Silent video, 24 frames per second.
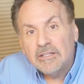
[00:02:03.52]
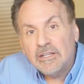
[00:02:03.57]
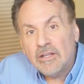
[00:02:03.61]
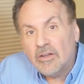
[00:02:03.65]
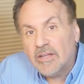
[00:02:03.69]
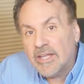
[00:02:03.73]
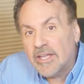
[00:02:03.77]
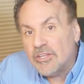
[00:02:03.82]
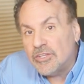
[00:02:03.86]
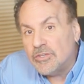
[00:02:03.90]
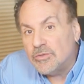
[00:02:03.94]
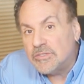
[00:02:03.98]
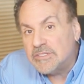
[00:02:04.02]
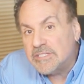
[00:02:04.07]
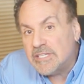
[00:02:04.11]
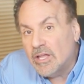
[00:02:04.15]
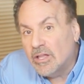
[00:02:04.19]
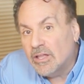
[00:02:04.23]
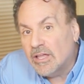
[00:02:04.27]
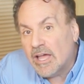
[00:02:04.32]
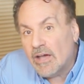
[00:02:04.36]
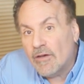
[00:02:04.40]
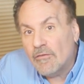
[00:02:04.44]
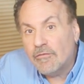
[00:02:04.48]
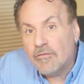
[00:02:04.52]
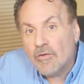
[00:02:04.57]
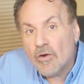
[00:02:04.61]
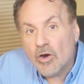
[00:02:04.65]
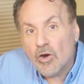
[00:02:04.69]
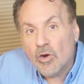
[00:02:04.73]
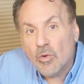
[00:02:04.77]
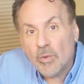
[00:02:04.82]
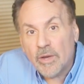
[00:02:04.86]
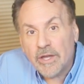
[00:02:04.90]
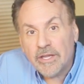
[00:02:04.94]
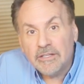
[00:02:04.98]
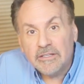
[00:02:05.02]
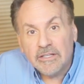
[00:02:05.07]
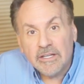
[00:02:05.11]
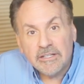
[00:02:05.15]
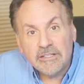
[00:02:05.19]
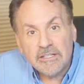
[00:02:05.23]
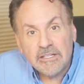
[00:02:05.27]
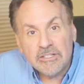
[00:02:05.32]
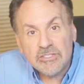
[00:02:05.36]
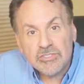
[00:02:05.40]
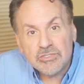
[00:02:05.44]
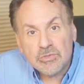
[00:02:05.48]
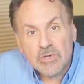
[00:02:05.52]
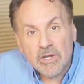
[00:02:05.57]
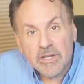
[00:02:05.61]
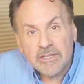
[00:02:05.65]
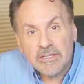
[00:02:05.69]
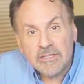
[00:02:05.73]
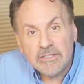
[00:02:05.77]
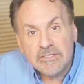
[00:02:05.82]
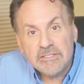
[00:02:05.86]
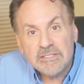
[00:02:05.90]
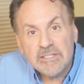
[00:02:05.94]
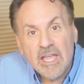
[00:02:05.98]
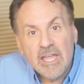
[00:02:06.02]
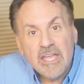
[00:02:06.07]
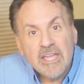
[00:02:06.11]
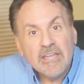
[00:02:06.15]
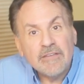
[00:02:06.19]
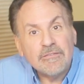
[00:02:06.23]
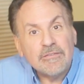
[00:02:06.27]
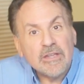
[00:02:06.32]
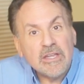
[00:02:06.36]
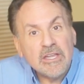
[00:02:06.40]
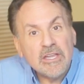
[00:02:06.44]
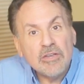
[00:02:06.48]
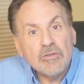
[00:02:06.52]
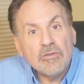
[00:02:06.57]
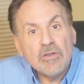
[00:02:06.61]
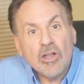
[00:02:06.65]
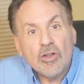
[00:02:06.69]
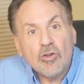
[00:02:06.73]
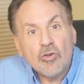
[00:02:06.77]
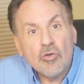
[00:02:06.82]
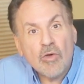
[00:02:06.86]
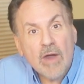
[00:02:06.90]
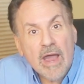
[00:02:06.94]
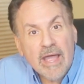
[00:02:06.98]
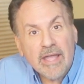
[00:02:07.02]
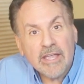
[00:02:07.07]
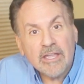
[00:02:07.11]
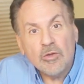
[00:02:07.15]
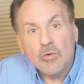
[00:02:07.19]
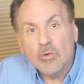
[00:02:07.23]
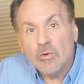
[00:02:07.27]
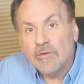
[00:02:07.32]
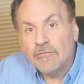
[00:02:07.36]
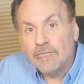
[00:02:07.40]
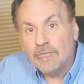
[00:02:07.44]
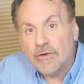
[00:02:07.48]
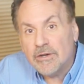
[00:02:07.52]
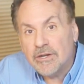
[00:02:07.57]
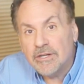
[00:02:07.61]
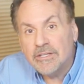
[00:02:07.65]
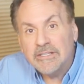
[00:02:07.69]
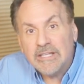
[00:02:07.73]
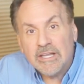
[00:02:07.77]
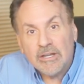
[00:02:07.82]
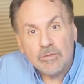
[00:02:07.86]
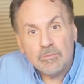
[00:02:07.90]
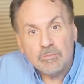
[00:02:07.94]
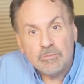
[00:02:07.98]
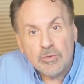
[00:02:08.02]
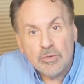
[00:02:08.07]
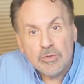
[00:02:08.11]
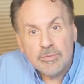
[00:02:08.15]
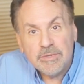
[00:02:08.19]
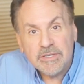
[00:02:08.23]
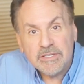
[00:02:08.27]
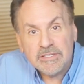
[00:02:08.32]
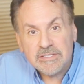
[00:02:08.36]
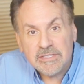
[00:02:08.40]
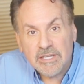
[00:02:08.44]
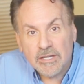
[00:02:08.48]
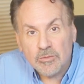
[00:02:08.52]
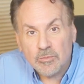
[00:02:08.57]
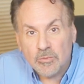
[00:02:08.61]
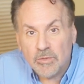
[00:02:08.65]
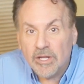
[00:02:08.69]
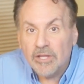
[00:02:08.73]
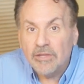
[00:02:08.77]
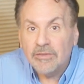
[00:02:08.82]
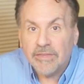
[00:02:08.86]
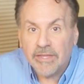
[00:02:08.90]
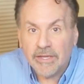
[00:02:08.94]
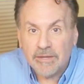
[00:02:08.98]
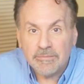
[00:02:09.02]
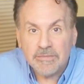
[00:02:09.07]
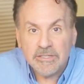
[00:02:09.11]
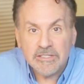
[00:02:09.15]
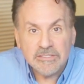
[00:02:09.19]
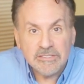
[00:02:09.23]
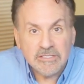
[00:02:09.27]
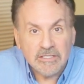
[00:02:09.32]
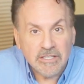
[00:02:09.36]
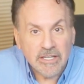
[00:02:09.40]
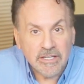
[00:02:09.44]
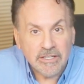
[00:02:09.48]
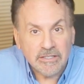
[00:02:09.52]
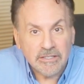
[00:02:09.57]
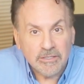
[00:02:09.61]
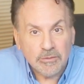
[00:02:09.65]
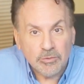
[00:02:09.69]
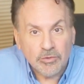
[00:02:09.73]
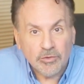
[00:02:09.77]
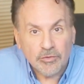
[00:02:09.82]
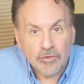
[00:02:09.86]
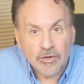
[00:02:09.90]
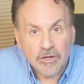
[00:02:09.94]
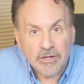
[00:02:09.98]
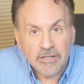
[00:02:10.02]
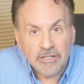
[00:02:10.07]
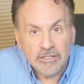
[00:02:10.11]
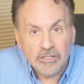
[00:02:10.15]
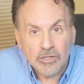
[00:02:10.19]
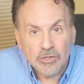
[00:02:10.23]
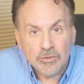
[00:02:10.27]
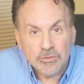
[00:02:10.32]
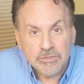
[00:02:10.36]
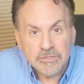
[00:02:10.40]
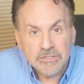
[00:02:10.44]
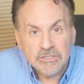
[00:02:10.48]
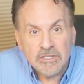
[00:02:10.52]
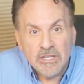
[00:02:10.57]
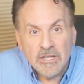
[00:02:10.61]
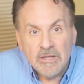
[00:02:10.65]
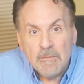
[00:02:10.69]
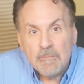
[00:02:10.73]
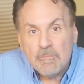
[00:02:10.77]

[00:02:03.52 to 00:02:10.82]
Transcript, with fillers: Now, can you tell how far away a lightning strike is? If you hear a cracking or a very loud booming sound, well, that means the lightning was very close.